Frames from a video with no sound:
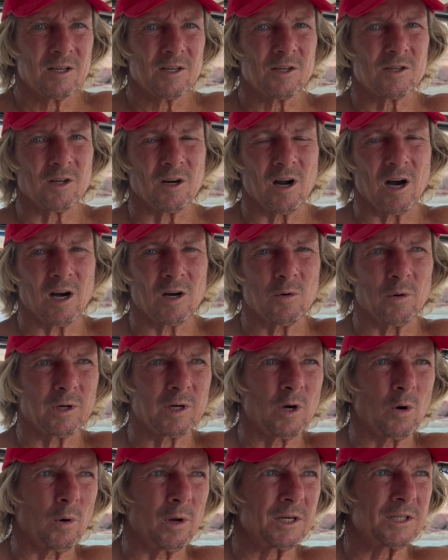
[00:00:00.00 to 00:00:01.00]
Just an
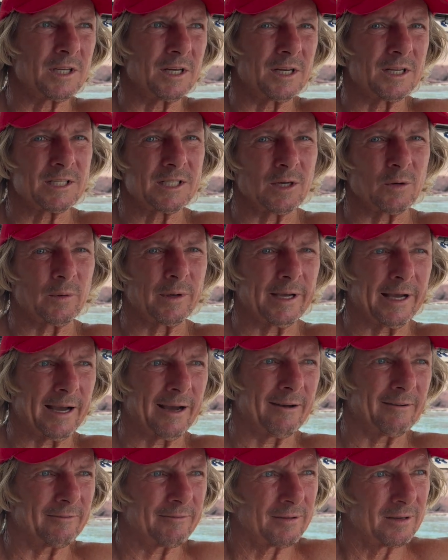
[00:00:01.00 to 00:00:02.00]
awkward coincidence that we
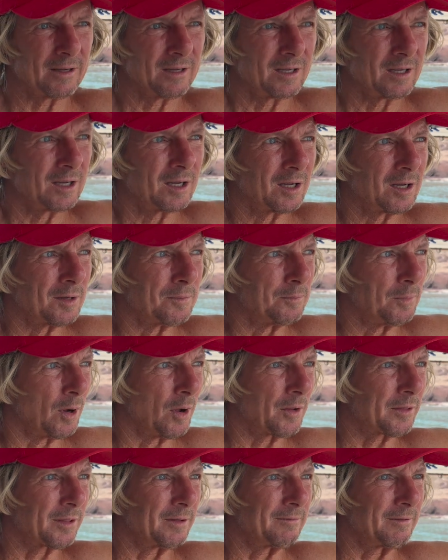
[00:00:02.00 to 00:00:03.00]
have
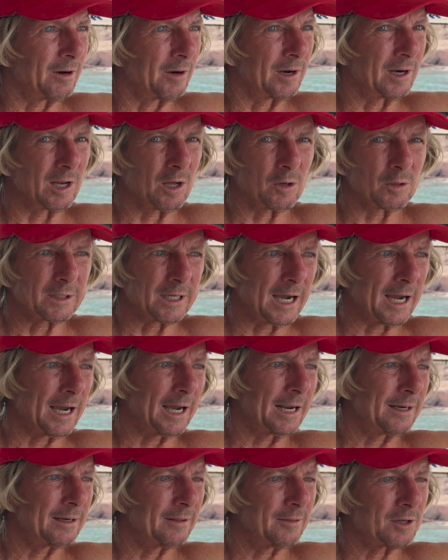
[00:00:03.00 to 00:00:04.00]
both a very low
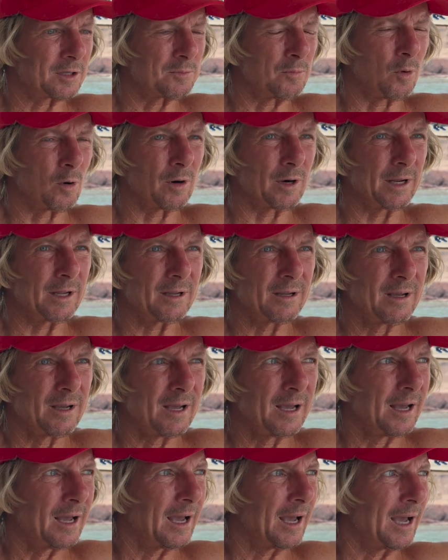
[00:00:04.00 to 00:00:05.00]
tide this morning
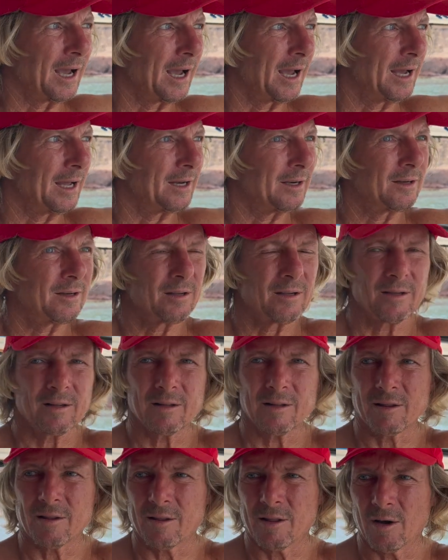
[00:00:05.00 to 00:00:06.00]
and
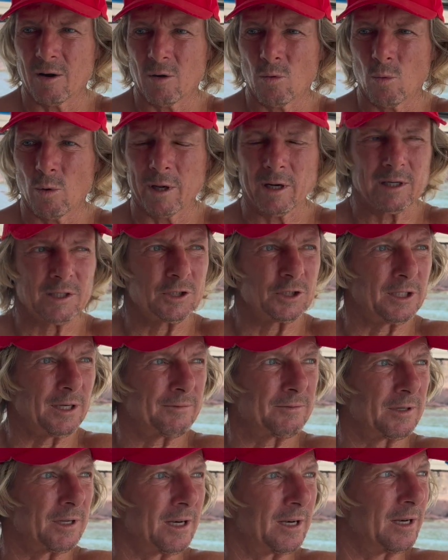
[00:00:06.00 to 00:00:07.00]
the wind
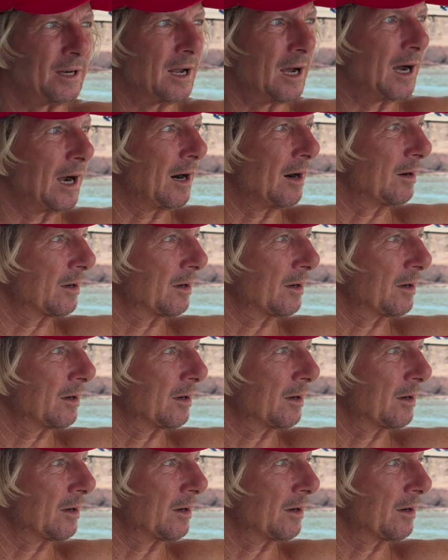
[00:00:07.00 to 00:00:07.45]
shifted our